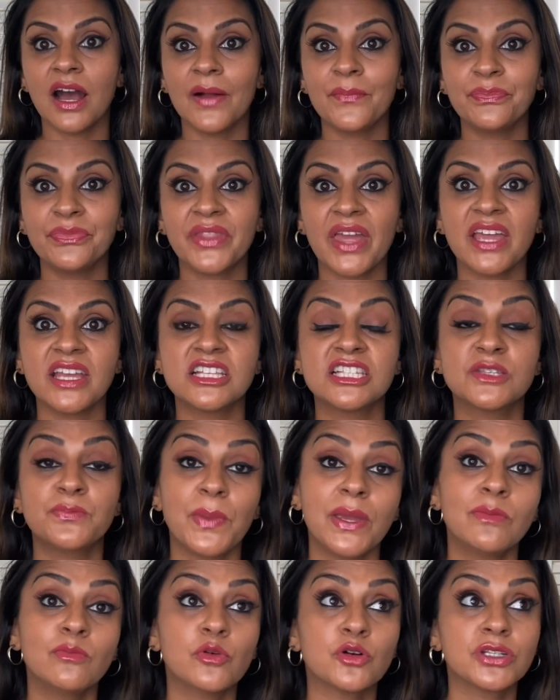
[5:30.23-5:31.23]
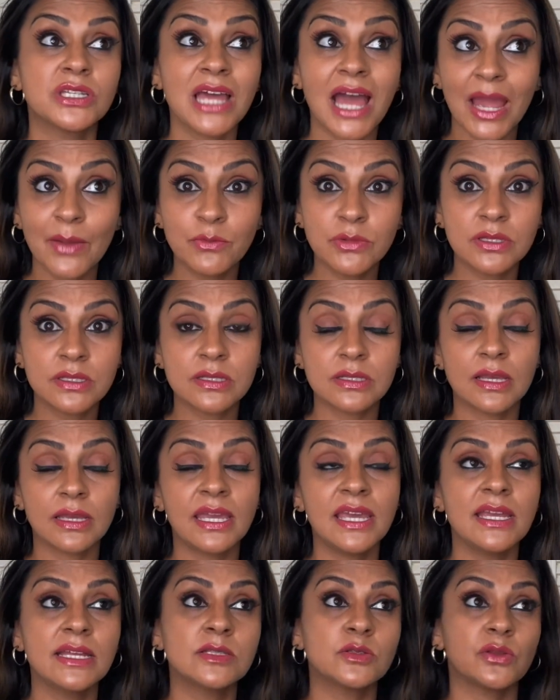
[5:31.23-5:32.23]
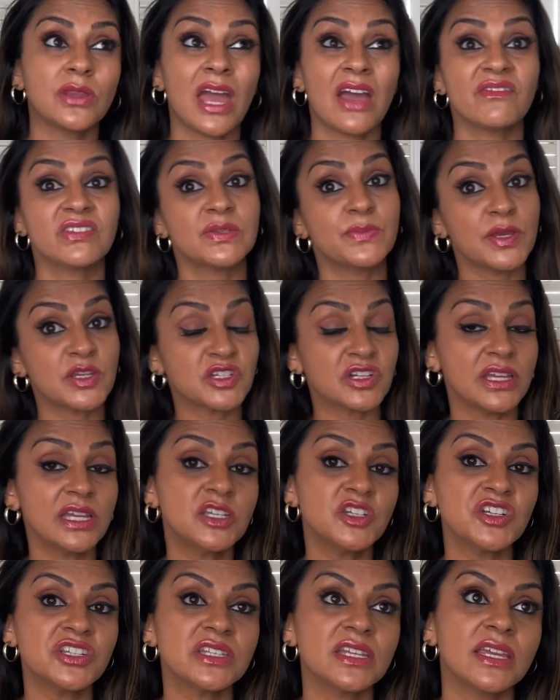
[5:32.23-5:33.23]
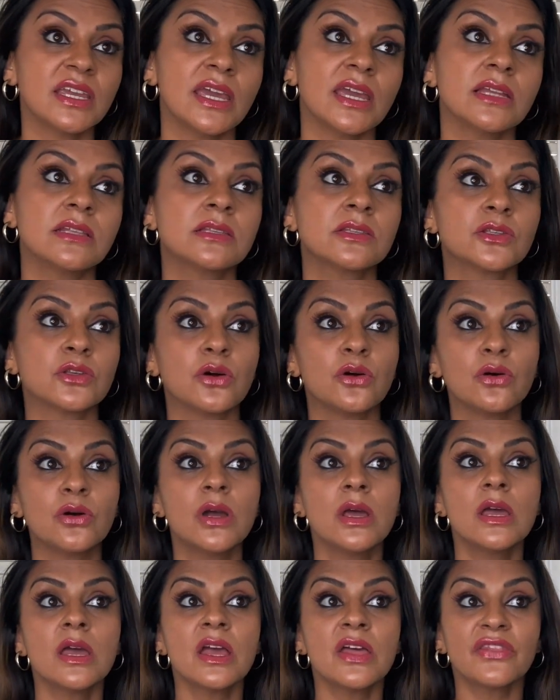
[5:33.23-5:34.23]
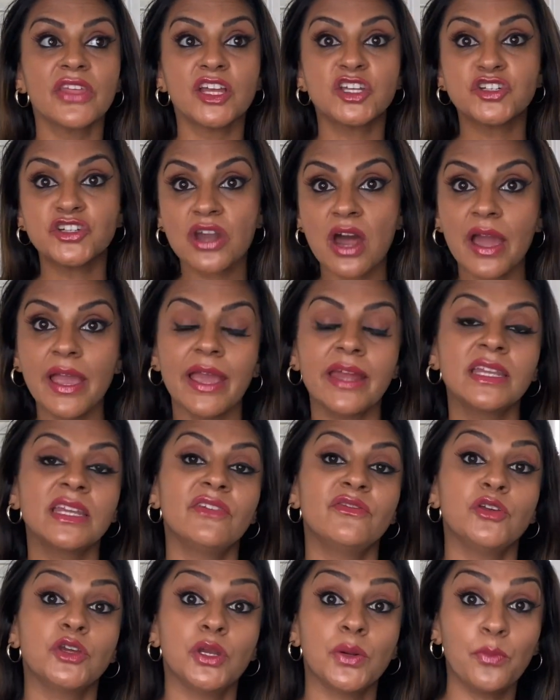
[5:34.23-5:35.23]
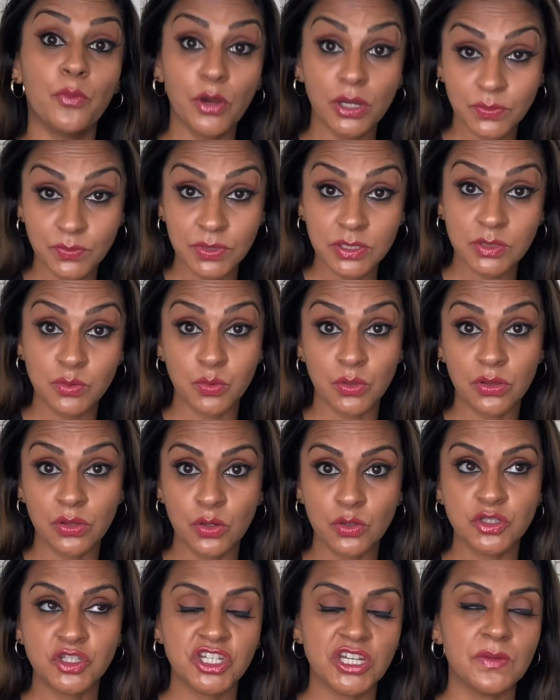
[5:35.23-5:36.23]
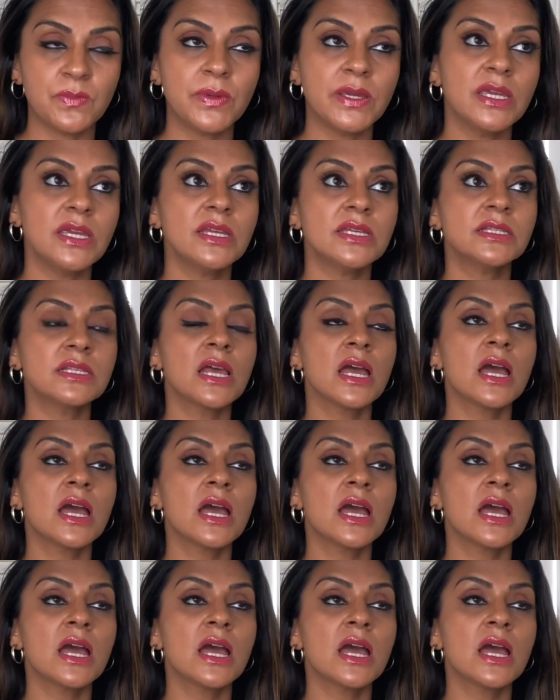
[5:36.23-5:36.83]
they spend more time with kids, or they have a special interest in kids. So they try and give you an appointment with those GPs.